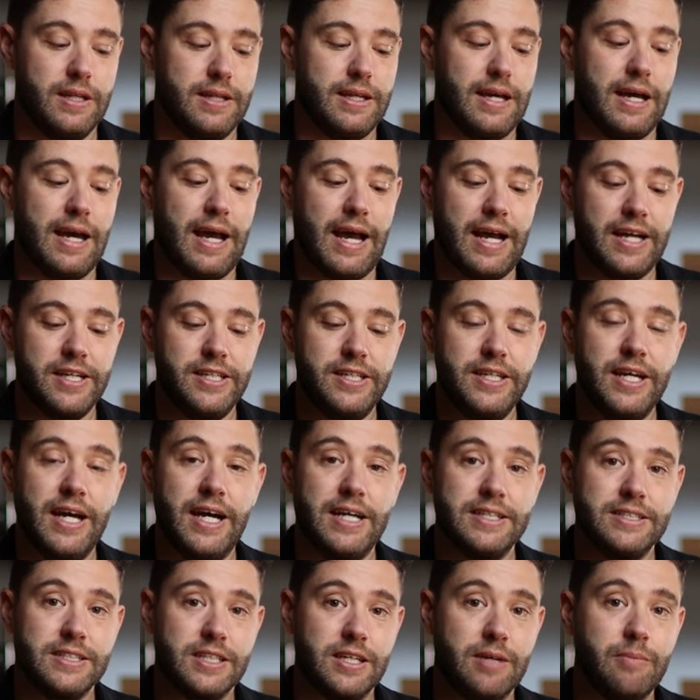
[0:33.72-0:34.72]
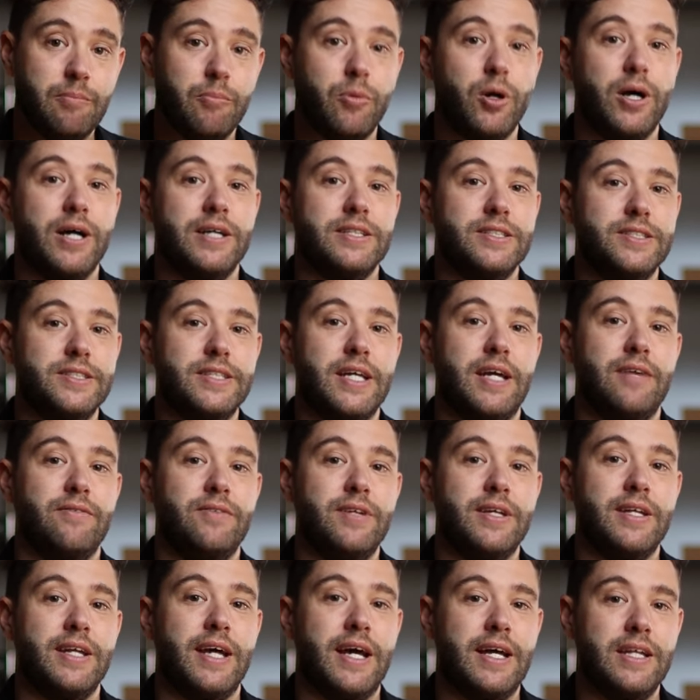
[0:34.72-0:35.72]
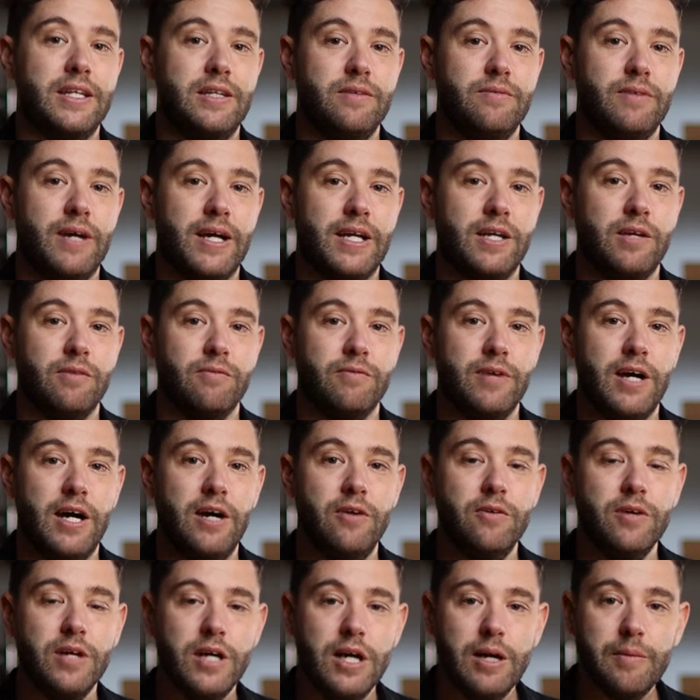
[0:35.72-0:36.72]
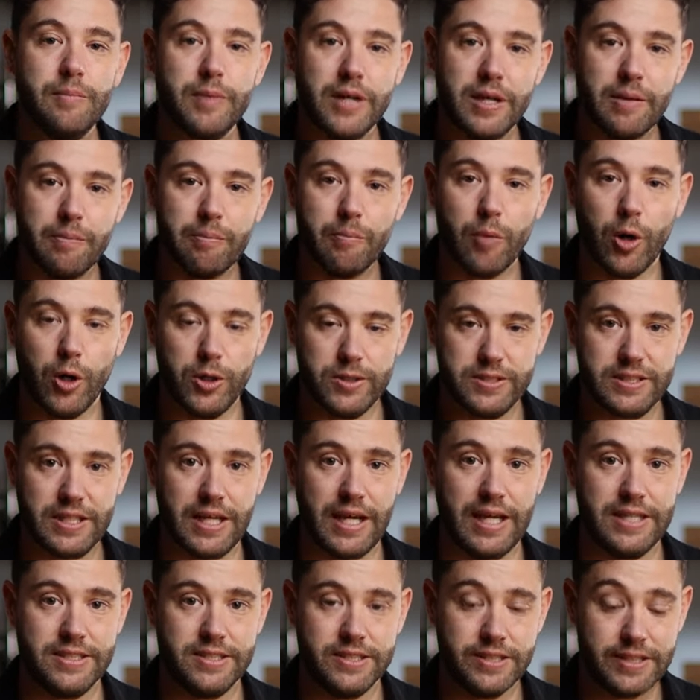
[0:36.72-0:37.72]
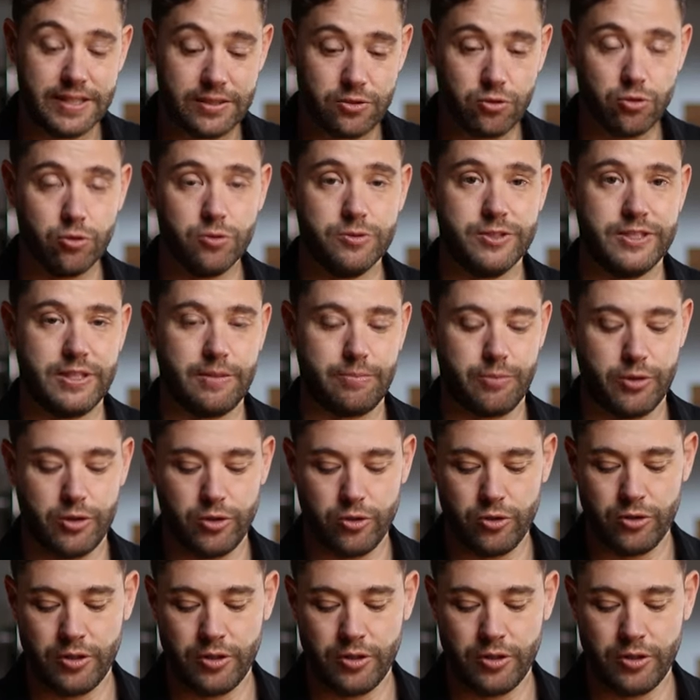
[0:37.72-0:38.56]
that actually has a combined safety and anti-vacuum valve, but in most cases, they're two separate